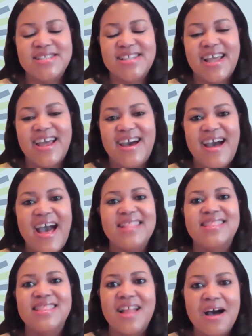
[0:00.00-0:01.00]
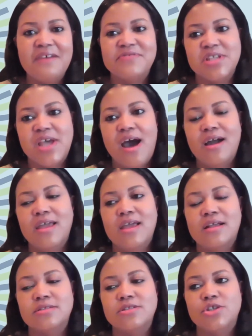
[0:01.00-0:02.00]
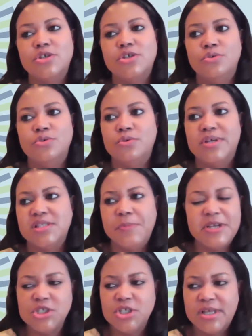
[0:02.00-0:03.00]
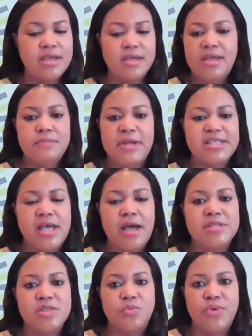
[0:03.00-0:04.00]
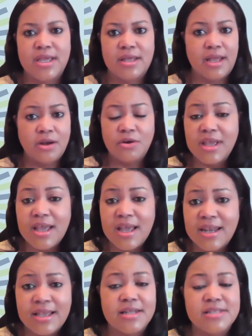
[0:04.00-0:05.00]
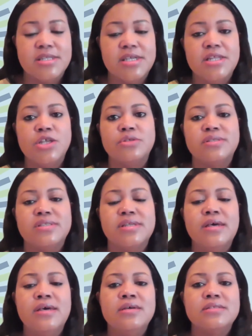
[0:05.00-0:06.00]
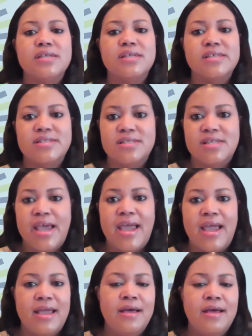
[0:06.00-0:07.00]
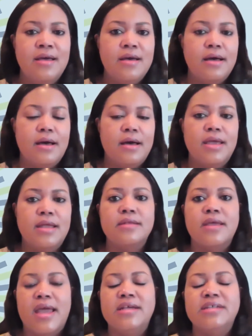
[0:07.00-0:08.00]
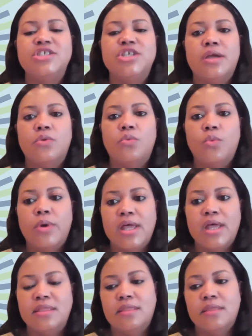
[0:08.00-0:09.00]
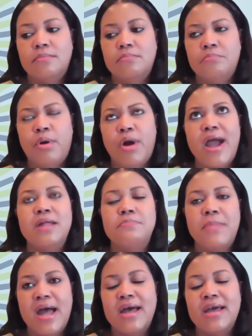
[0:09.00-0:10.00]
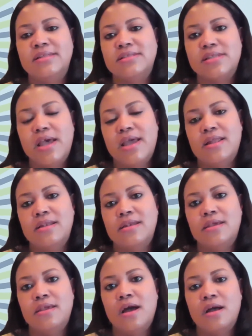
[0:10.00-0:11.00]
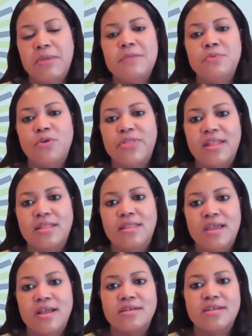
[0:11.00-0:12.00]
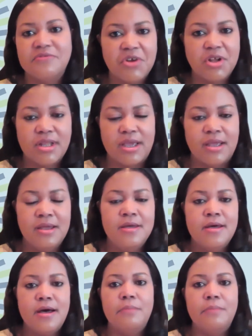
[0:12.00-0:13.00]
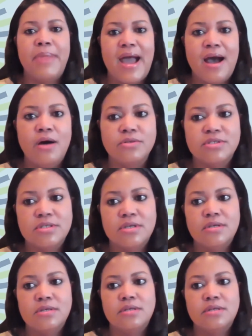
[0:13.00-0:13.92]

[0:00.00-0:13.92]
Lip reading: Jessika, I love talking to, especially in my time as a regulator, and it continues to this day, engaging with bright minds and young people that think differently about